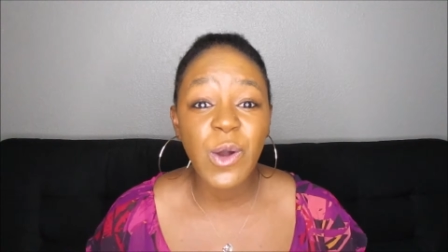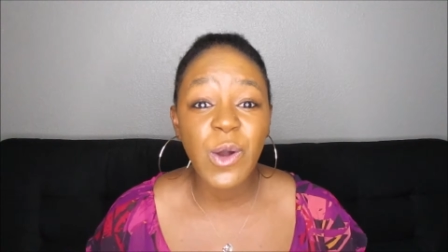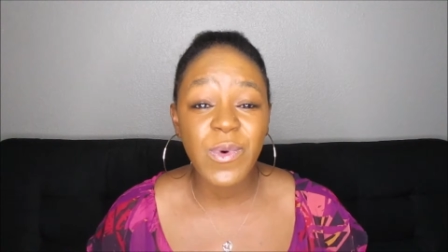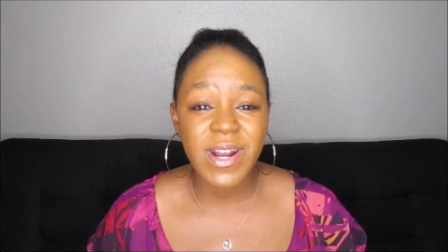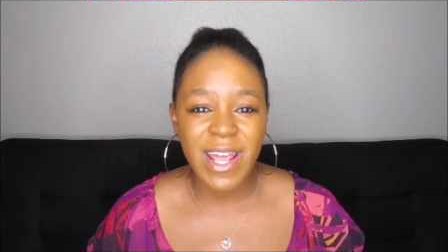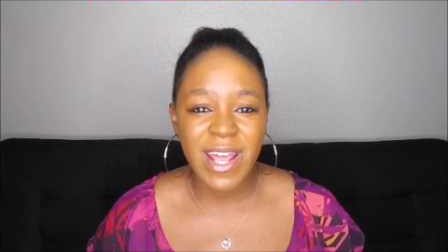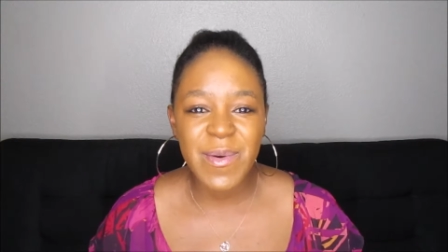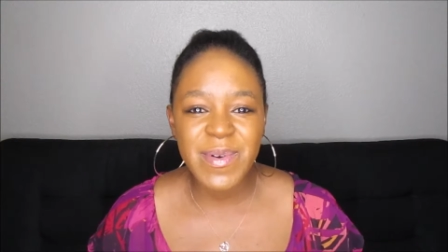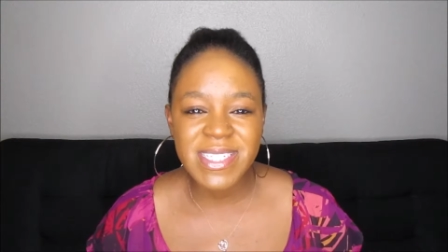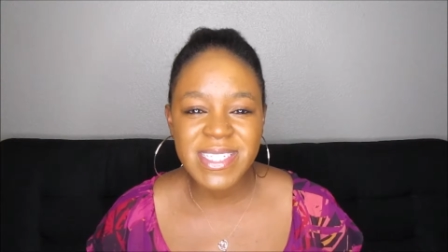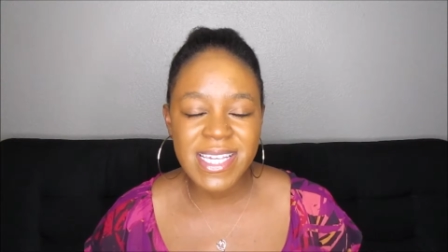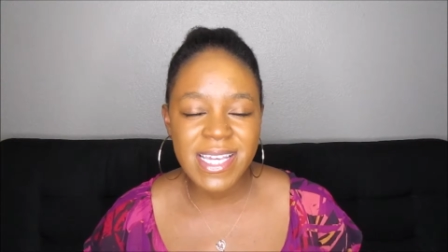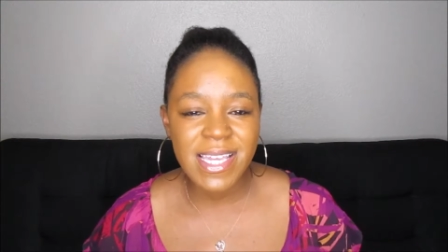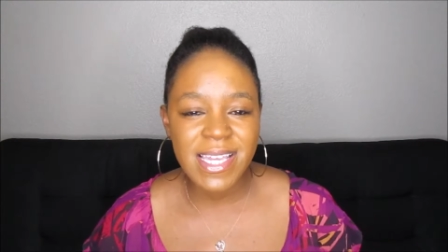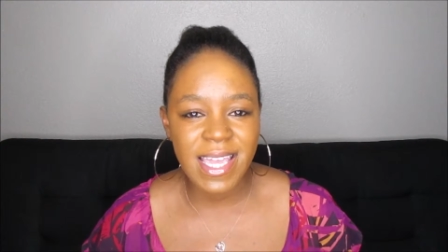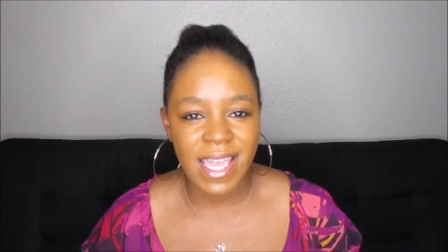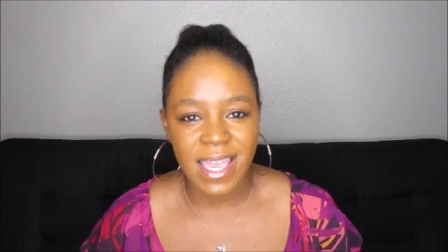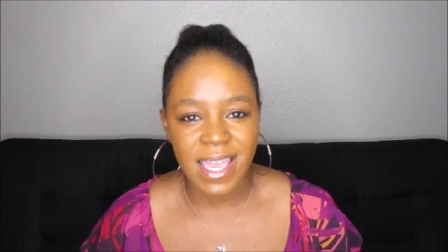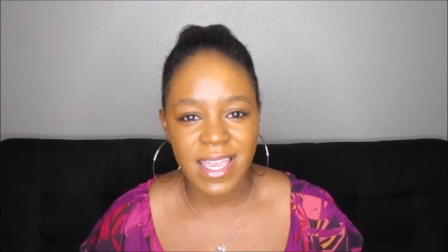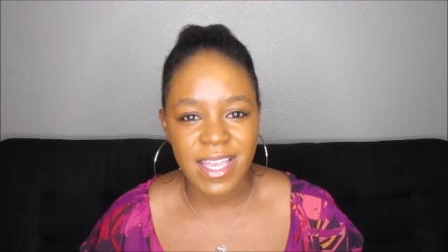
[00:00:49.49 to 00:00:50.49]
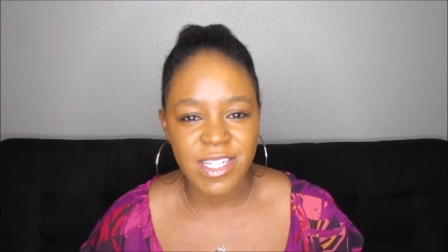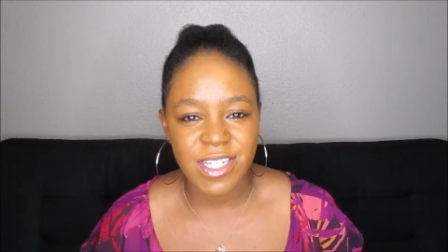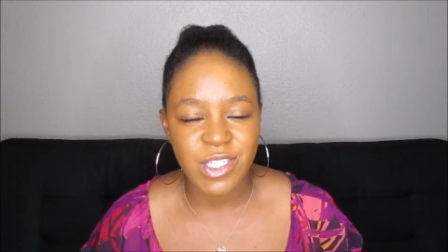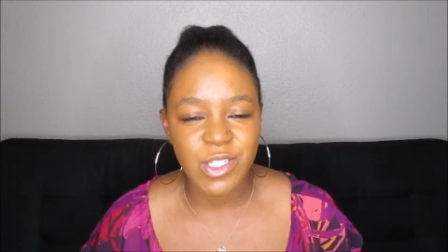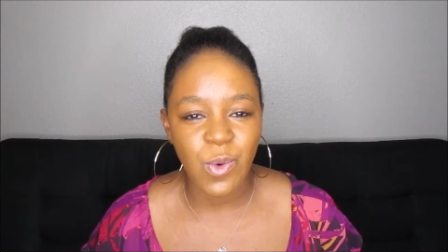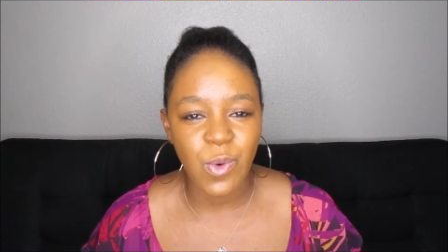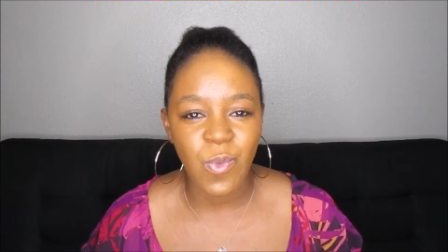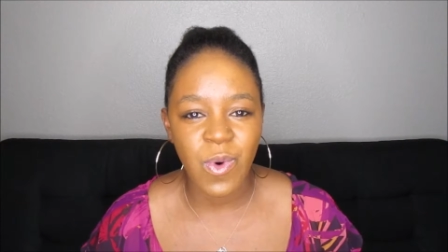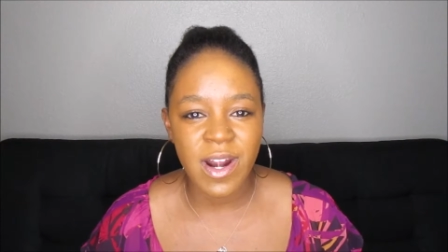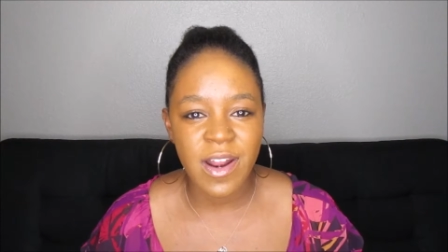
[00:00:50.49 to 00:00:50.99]
But when I was
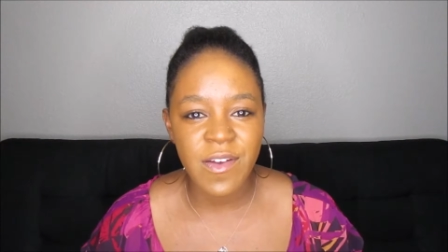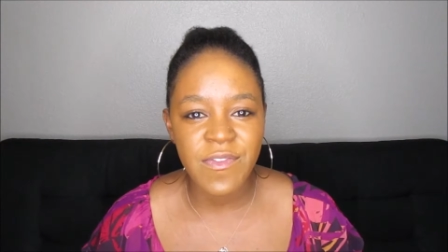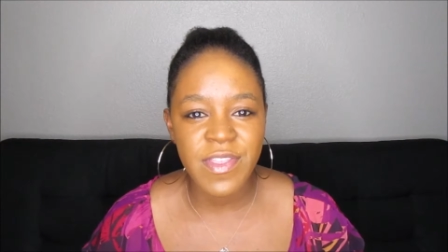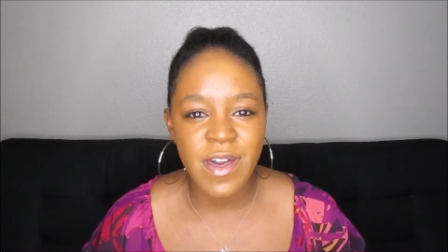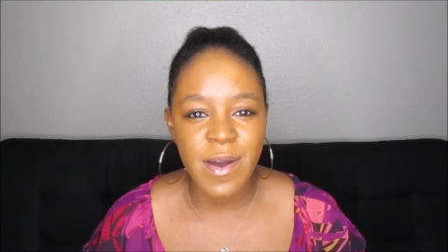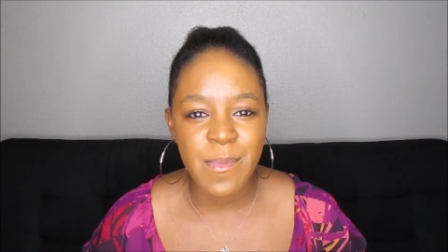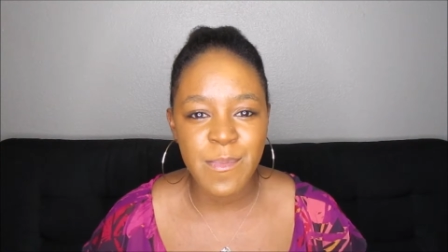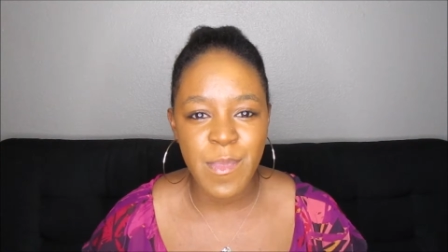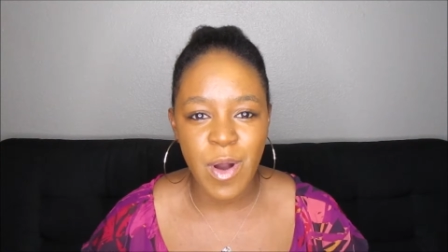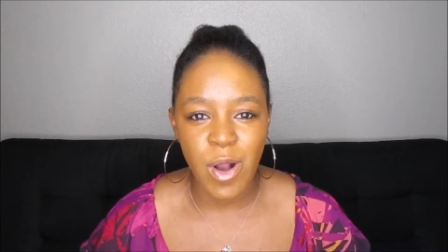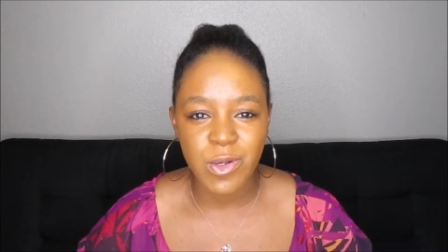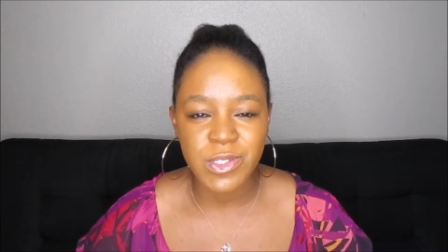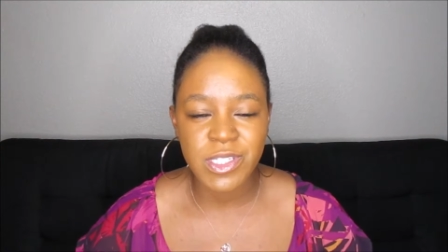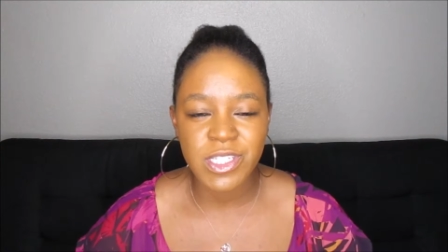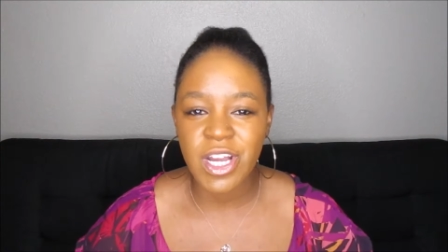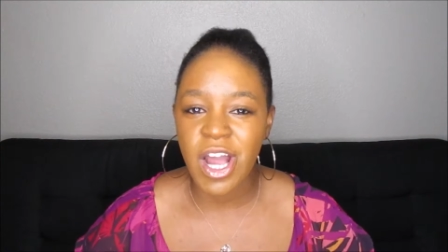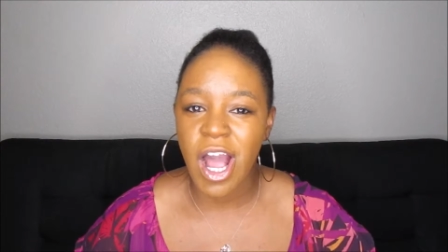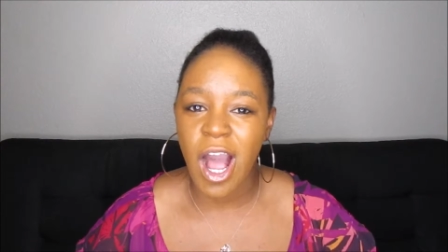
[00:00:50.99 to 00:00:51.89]
engaged, one of the most